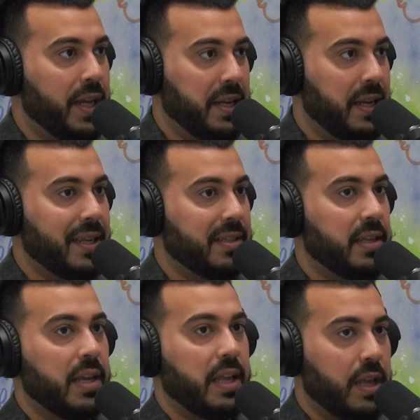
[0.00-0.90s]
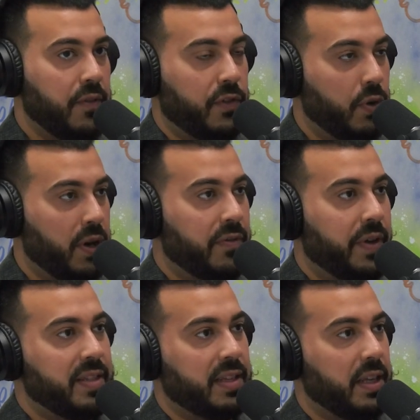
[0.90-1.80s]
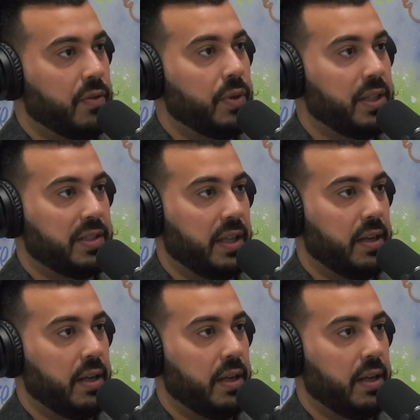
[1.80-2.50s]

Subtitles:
rate it is if you're investing in real estate.